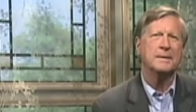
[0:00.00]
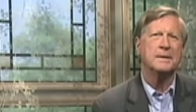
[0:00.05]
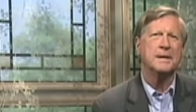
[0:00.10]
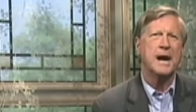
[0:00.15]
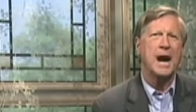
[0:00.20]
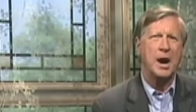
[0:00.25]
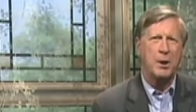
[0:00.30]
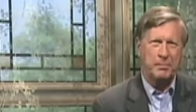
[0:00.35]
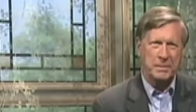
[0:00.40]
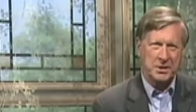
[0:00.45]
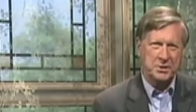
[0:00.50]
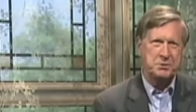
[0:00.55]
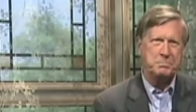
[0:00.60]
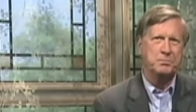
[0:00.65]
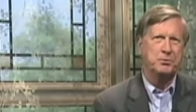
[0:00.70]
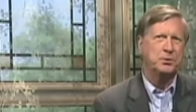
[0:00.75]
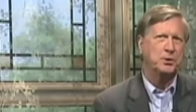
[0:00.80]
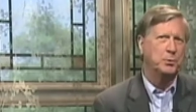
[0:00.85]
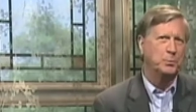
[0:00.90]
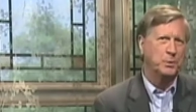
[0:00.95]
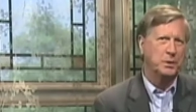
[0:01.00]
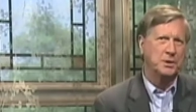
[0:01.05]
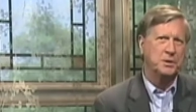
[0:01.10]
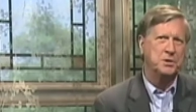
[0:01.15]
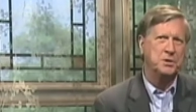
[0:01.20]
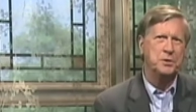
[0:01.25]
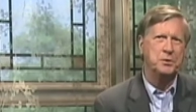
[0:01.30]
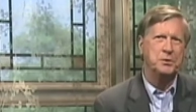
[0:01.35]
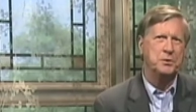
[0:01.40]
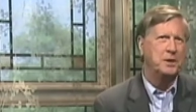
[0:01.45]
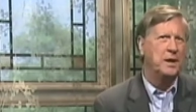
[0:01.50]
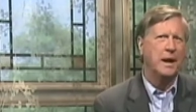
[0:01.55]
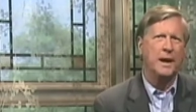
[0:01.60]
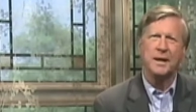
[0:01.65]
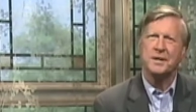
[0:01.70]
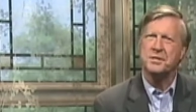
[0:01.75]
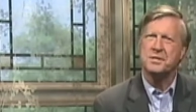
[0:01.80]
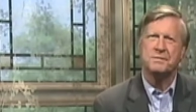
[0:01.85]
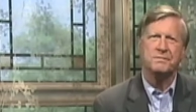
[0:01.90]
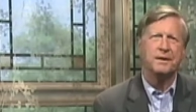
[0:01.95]
how much more will you,
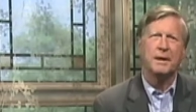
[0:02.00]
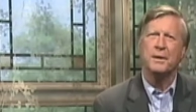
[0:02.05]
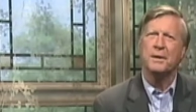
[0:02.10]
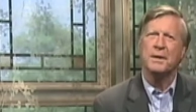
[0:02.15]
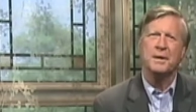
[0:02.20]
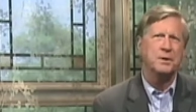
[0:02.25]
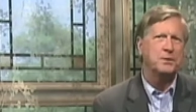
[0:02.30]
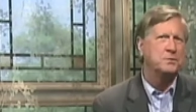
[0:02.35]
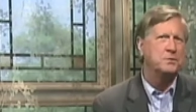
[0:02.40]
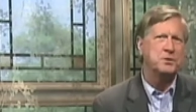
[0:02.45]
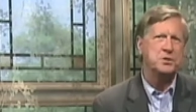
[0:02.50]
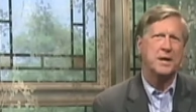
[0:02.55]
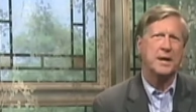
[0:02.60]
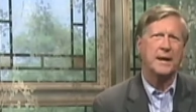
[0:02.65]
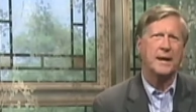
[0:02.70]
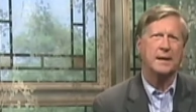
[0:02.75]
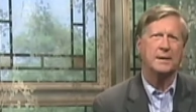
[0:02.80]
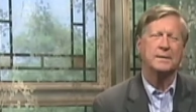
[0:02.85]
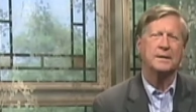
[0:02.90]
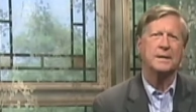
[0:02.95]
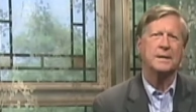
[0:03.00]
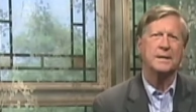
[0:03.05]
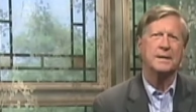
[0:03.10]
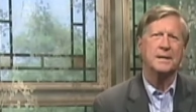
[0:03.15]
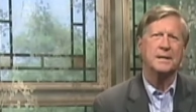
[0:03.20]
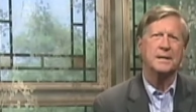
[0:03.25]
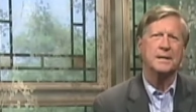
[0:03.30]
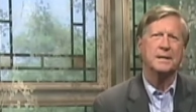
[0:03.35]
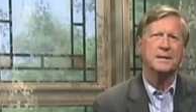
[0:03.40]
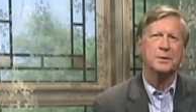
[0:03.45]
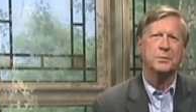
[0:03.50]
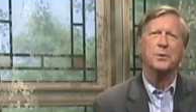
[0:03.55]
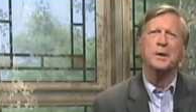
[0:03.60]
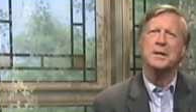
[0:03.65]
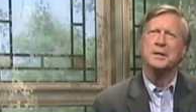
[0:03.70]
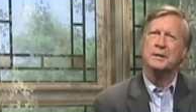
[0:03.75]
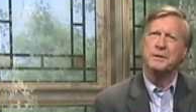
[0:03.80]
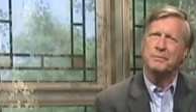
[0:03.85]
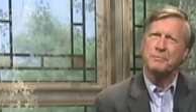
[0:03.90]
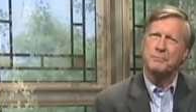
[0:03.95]
God's very own child, the
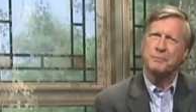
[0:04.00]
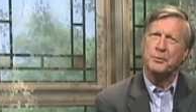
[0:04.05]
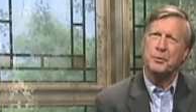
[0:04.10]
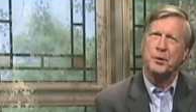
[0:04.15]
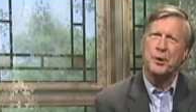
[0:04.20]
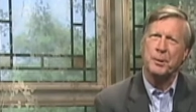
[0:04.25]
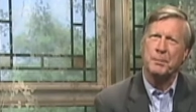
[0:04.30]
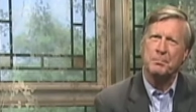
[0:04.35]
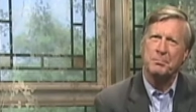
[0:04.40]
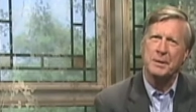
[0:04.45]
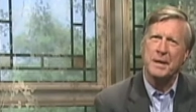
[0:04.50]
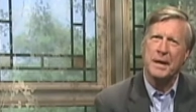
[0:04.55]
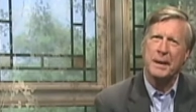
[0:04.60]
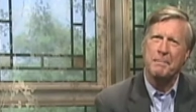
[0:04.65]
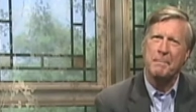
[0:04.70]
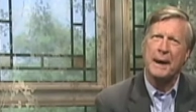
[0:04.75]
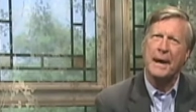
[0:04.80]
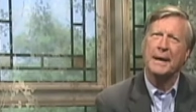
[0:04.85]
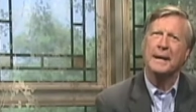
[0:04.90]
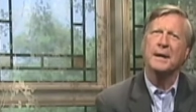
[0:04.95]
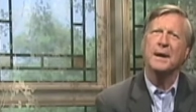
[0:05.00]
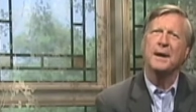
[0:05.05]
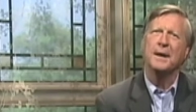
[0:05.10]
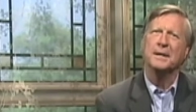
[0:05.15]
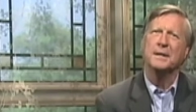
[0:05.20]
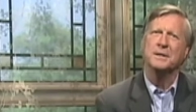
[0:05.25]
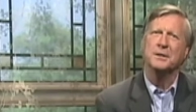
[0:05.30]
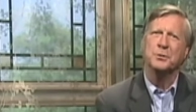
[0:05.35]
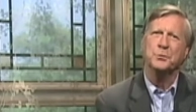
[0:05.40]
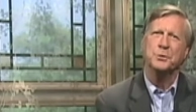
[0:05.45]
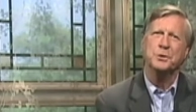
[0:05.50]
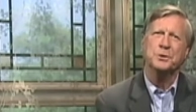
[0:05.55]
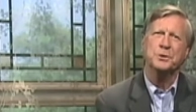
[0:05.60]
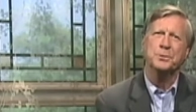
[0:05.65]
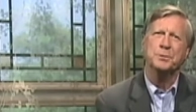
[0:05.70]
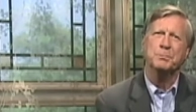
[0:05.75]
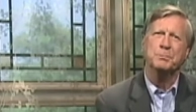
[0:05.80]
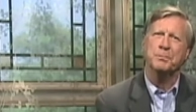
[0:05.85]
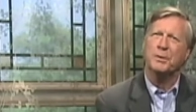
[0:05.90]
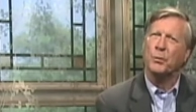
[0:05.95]
one formed by God in the
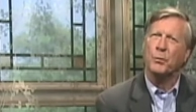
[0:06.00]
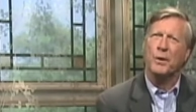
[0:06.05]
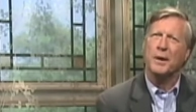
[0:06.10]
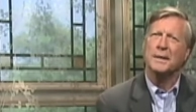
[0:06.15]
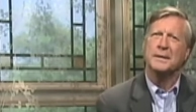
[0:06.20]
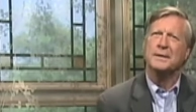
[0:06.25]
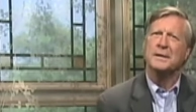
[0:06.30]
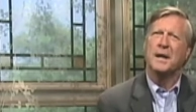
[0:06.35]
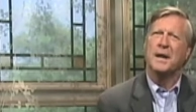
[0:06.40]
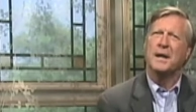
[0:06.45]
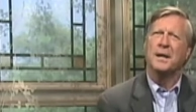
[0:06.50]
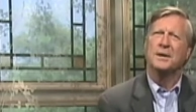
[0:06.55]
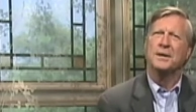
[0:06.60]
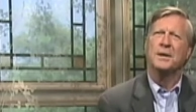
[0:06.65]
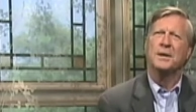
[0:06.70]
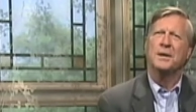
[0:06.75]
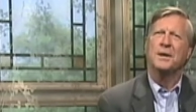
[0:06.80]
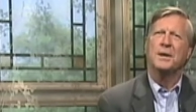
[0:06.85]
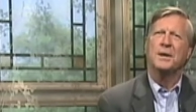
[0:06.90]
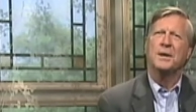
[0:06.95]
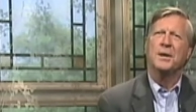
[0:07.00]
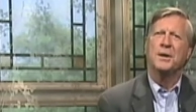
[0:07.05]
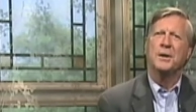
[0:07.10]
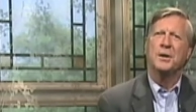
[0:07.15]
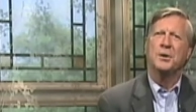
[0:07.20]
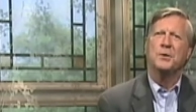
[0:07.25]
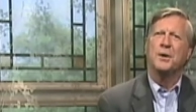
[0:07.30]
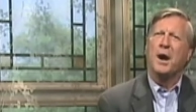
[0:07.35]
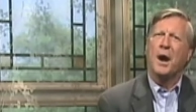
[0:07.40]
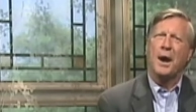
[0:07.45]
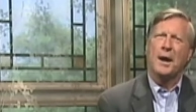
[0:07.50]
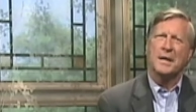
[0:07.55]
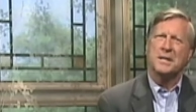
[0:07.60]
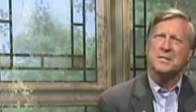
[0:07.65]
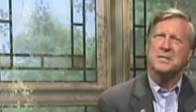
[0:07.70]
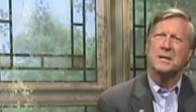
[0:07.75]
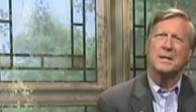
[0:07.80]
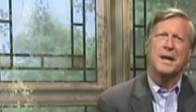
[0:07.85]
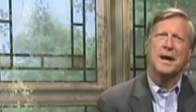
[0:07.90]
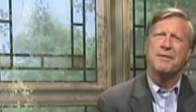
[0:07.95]
womb, the one God who God
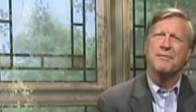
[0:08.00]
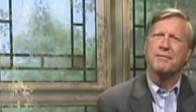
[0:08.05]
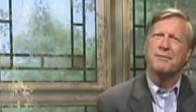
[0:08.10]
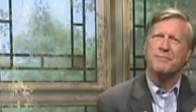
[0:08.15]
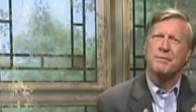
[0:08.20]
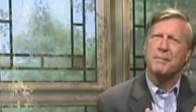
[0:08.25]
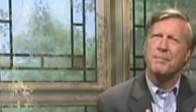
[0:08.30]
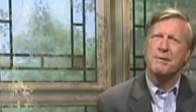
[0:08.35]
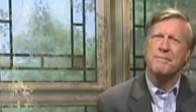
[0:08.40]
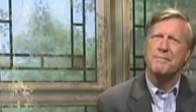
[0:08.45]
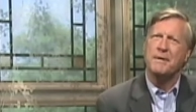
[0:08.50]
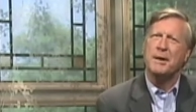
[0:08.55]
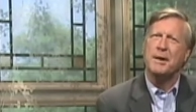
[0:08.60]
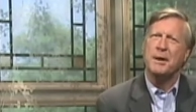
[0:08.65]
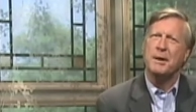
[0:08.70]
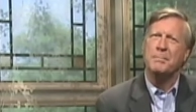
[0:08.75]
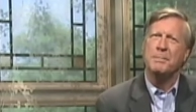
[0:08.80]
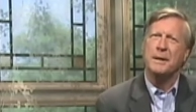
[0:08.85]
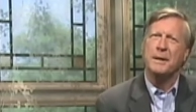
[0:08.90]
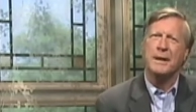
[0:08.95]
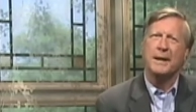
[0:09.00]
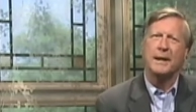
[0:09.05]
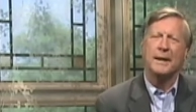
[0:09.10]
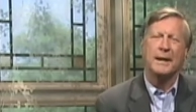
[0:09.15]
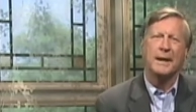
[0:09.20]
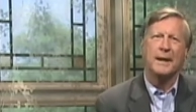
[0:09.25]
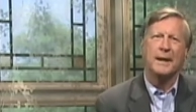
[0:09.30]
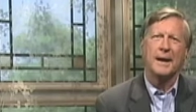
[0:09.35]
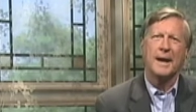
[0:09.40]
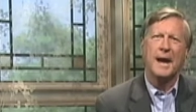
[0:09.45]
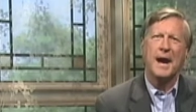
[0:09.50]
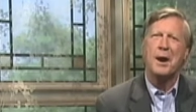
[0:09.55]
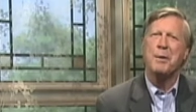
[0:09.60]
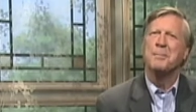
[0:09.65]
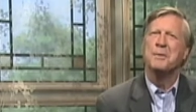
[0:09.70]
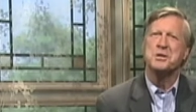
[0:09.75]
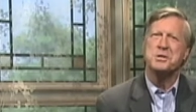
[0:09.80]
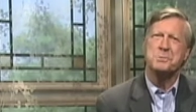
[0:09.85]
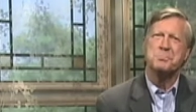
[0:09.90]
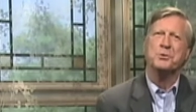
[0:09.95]
has loved from the very beginning, how
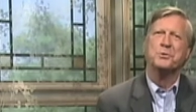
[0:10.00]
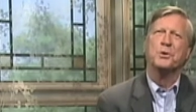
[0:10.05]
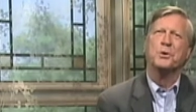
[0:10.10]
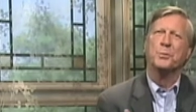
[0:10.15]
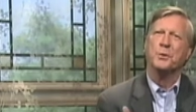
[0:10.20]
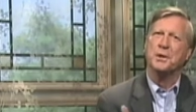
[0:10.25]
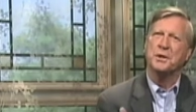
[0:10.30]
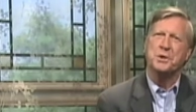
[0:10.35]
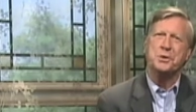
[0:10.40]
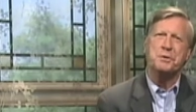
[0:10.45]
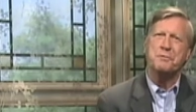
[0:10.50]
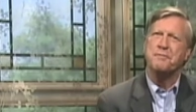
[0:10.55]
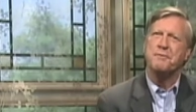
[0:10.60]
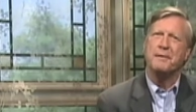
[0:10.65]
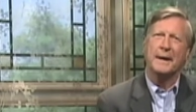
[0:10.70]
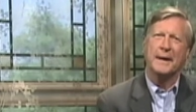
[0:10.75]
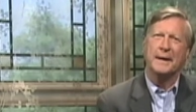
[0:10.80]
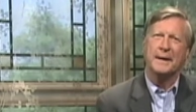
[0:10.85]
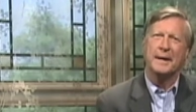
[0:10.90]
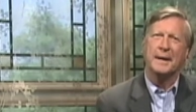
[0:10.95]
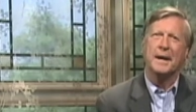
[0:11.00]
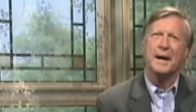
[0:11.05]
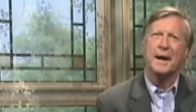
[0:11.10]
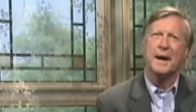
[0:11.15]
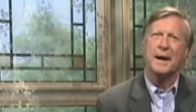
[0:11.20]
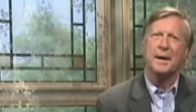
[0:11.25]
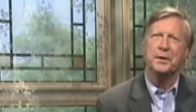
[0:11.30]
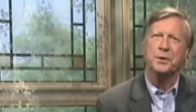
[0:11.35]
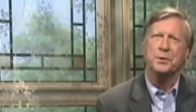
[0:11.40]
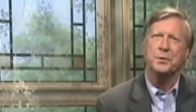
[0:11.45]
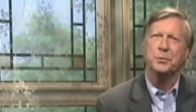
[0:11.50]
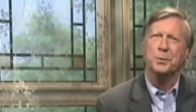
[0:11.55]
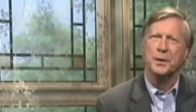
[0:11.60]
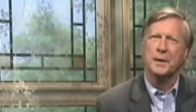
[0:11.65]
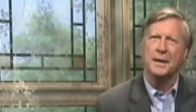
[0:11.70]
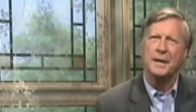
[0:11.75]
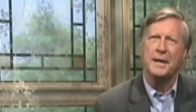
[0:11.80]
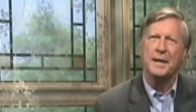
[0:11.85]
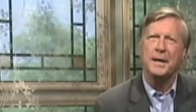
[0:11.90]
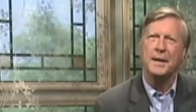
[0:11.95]
much more will you find a God who will
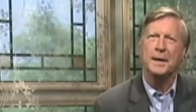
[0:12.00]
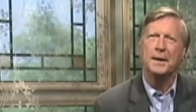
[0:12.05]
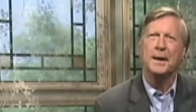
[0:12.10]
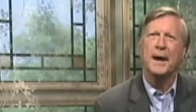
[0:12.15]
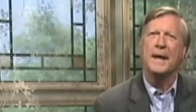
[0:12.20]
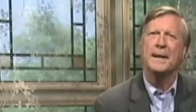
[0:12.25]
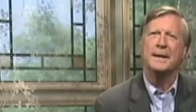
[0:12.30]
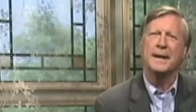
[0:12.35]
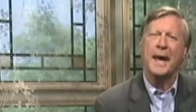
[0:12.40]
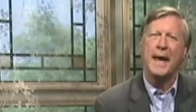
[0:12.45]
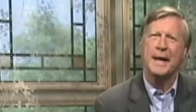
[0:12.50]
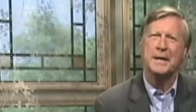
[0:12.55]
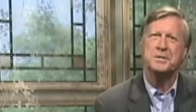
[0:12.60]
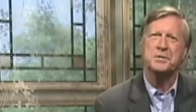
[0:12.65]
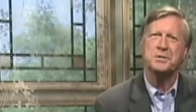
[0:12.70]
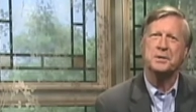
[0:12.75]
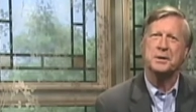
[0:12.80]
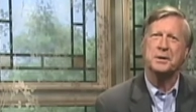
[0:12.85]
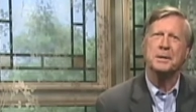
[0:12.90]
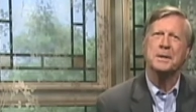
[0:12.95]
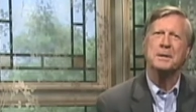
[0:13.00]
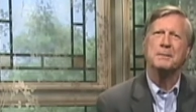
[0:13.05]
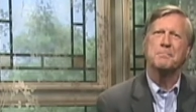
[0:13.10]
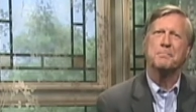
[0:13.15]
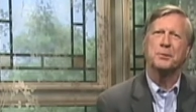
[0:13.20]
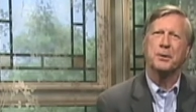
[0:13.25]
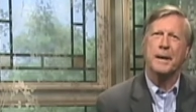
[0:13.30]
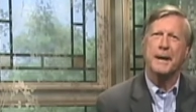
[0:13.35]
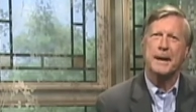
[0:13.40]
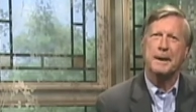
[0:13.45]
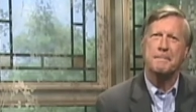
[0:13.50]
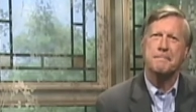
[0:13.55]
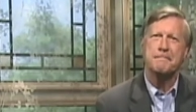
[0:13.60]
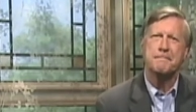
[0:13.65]
hear and answer prayer?